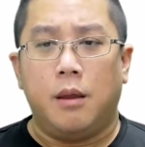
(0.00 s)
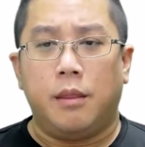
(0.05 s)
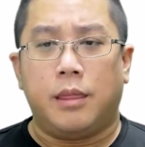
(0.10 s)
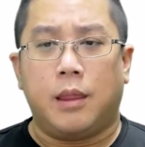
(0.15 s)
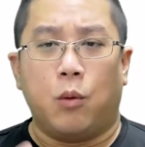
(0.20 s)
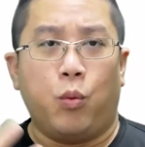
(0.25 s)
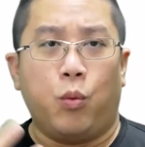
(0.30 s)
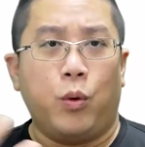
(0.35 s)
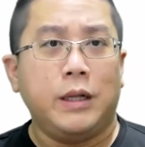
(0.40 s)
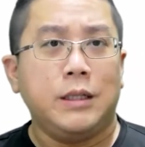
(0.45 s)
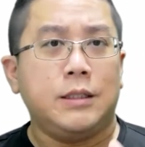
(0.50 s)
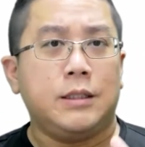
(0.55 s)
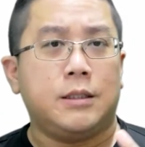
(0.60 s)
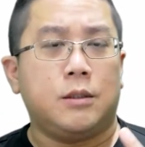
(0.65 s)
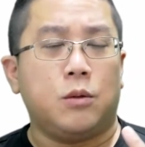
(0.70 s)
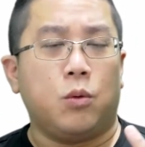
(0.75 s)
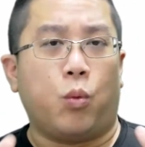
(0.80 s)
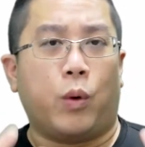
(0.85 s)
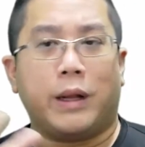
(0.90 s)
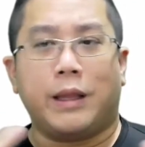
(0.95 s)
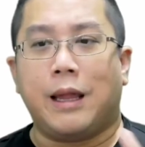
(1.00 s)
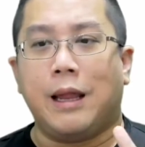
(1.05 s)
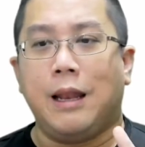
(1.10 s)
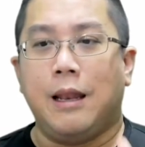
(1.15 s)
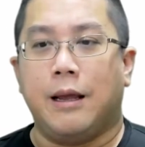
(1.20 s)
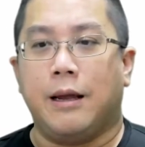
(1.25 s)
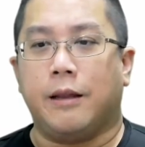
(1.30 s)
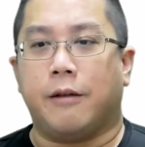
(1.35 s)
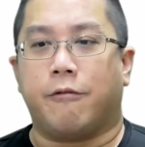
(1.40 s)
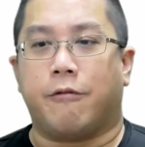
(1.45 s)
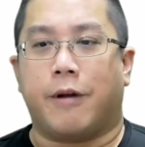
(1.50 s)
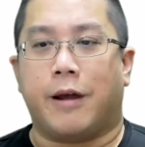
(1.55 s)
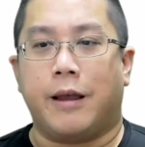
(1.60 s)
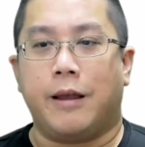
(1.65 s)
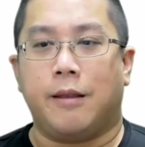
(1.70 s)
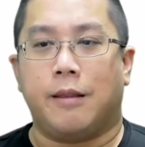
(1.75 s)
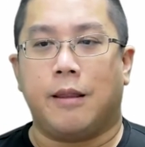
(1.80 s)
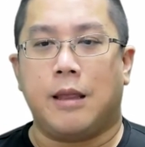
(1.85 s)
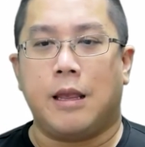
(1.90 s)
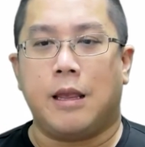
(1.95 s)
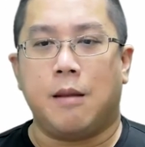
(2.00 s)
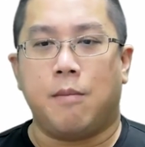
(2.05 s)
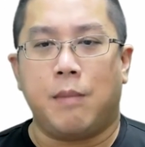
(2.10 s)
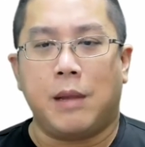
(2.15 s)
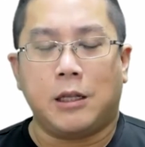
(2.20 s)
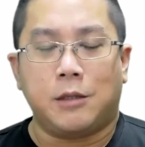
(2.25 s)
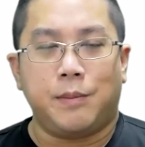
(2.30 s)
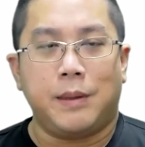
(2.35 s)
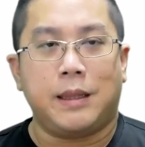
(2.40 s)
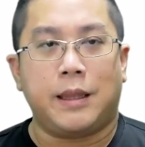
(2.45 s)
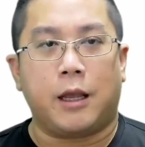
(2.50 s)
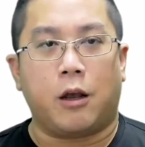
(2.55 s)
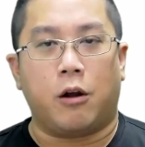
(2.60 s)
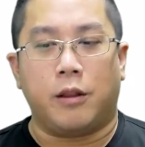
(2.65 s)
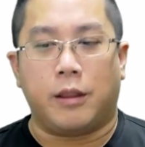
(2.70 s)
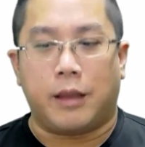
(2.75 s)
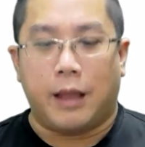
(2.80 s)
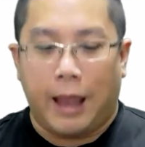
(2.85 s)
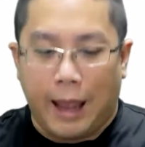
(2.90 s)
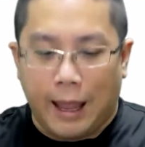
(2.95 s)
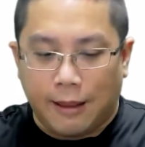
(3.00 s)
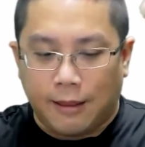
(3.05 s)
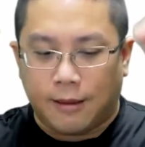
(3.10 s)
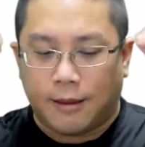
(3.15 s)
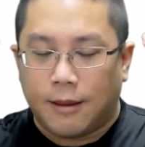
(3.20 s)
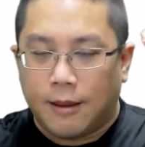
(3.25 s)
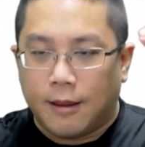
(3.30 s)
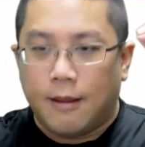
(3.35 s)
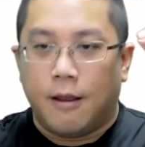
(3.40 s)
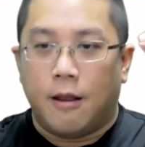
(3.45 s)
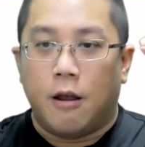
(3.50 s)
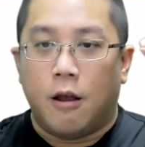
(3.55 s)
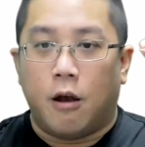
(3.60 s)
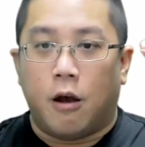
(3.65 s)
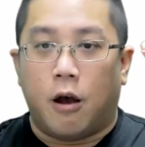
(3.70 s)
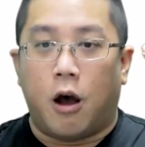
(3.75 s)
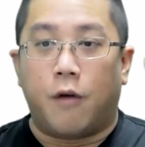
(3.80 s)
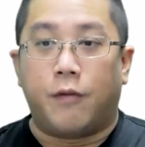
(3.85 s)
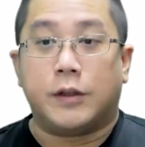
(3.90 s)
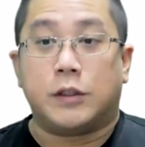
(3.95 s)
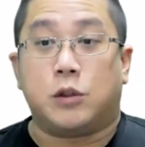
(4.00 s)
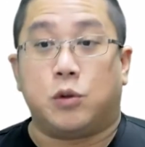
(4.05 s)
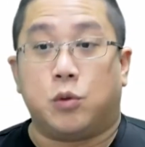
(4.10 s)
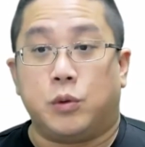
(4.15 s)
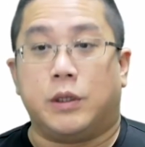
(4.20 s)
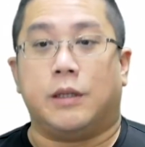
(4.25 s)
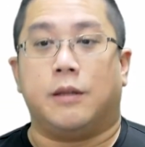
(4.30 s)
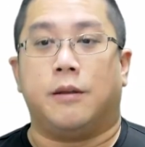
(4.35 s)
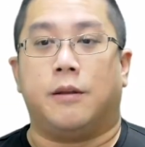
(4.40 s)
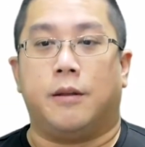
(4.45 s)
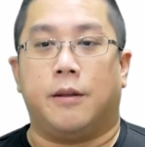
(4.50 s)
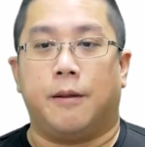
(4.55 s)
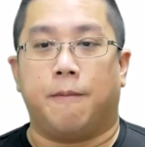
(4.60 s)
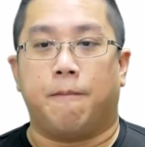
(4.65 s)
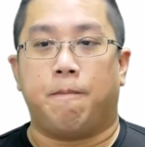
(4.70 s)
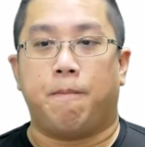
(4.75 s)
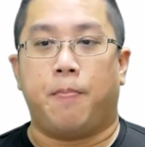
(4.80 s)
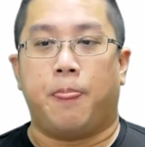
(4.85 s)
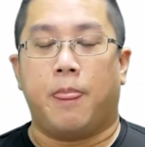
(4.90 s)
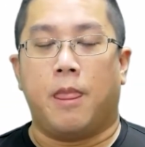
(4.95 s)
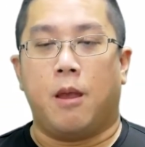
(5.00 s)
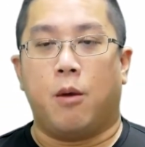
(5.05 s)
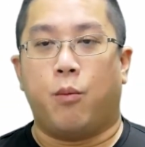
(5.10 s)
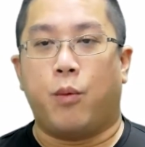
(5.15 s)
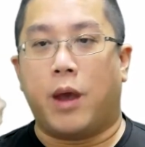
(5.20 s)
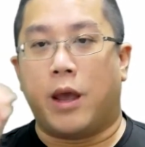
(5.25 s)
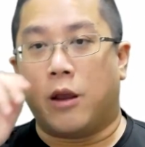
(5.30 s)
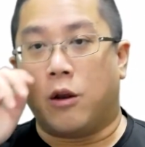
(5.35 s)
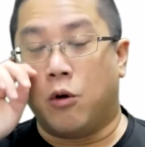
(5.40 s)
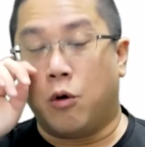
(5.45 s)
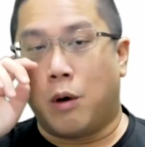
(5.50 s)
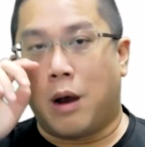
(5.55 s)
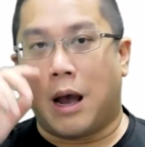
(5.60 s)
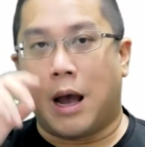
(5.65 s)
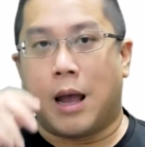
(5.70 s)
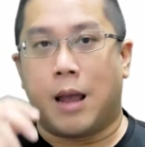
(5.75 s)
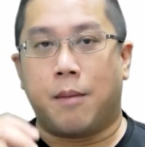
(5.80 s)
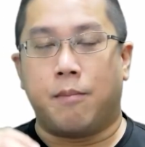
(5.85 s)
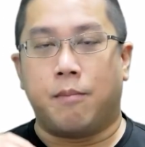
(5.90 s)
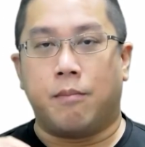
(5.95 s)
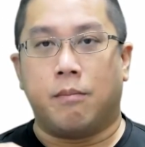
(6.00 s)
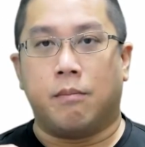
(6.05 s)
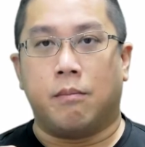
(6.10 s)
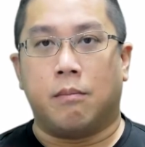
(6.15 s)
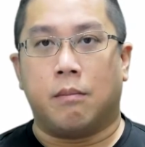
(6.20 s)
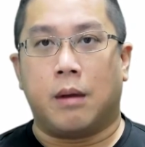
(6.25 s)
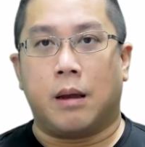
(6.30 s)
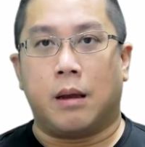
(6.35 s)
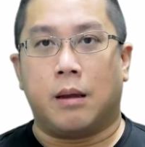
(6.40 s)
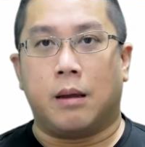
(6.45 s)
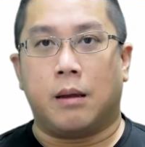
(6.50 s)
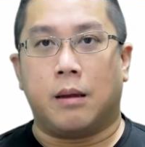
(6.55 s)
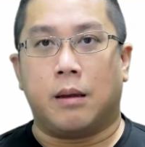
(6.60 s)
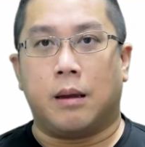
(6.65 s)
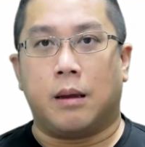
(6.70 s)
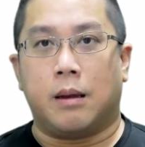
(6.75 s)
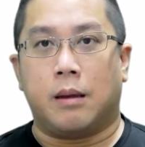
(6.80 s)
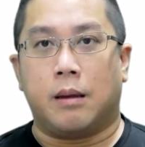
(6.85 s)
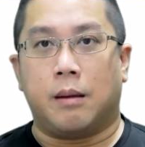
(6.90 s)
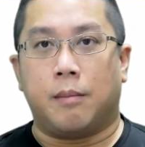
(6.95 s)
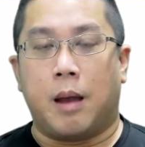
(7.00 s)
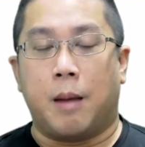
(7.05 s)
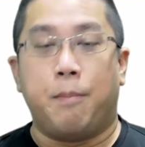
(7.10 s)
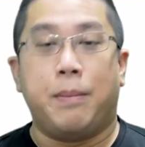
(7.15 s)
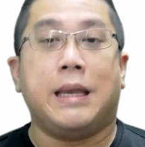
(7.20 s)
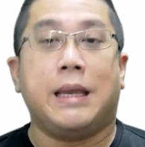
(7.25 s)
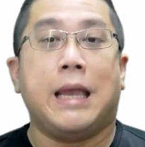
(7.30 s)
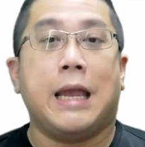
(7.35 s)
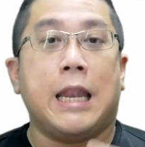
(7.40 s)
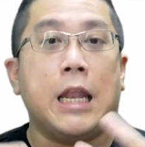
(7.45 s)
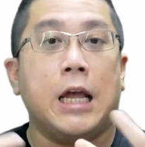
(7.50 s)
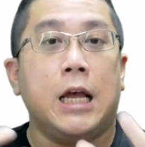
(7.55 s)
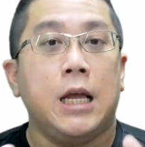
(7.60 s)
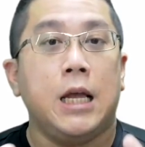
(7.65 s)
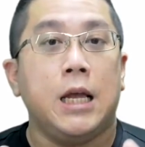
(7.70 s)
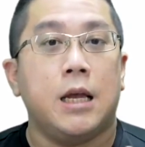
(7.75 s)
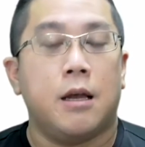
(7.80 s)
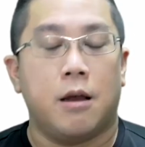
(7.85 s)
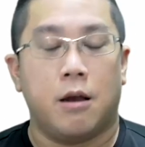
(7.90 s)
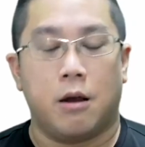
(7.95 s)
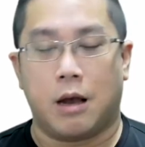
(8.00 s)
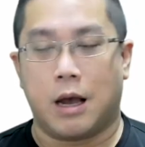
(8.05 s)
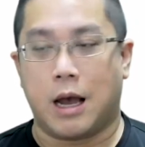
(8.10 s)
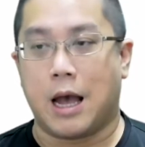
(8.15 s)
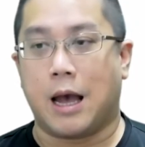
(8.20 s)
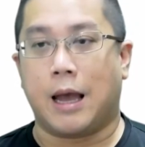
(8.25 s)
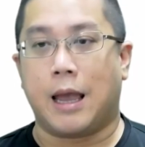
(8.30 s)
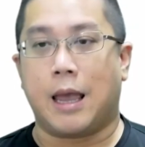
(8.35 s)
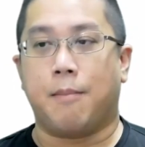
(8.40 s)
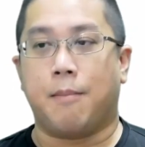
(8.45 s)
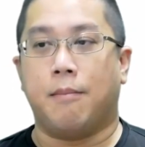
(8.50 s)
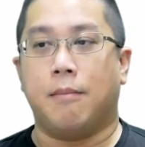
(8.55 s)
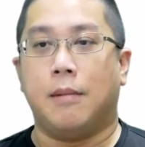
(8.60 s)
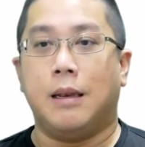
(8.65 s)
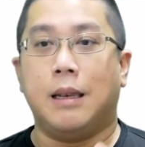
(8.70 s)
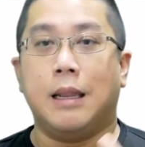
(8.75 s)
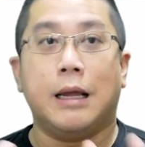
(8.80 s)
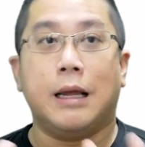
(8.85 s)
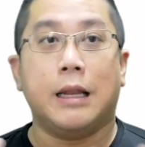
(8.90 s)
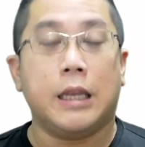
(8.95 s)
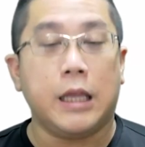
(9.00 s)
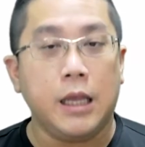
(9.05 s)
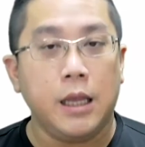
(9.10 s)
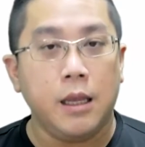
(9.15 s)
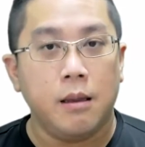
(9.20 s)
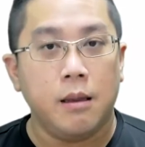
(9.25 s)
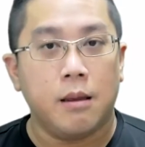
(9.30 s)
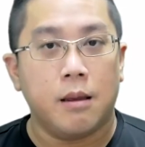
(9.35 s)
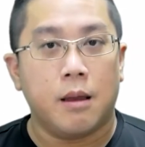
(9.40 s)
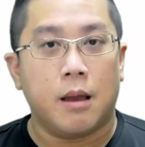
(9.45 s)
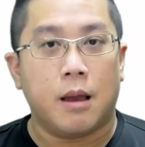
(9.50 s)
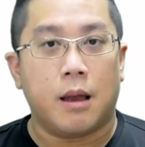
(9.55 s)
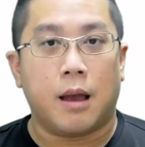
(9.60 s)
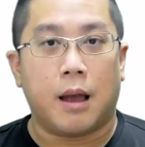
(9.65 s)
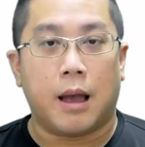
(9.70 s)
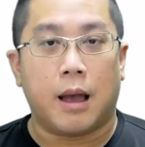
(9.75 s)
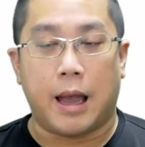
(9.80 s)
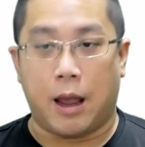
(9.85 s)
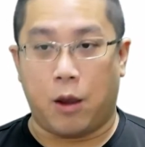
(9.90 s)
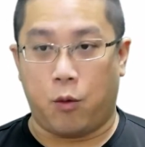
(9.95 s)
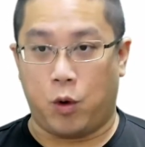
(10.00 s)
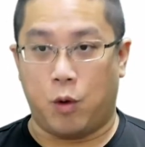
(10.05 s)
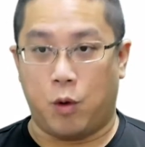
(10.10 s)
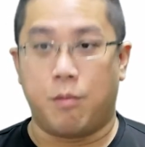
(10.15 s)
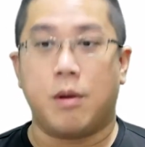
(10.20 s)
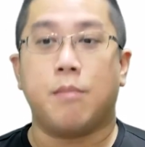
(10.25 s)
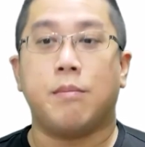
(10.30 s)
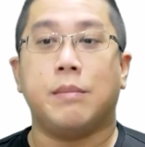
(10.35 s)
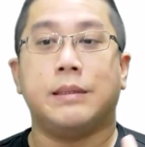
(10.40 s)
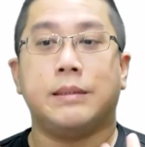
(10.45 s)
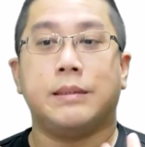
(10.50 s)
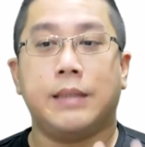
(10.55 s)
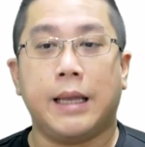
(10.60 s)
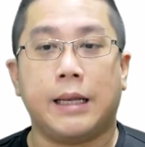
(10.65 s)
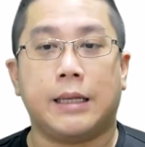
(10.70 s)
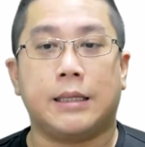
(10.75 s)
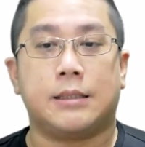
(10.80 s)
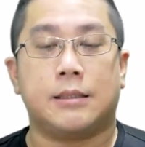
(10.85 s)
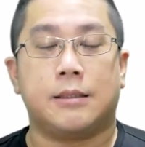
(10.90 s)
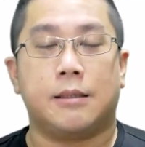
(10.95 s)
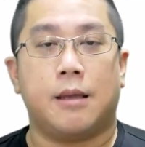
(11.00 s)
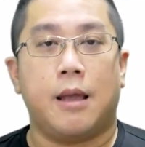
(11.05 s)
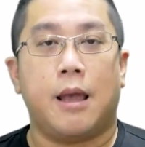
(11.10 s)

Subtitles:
The words what I learned, right? It makes me take on the hat of a student, where I'm a beginner, I am learning, I will make mistakes.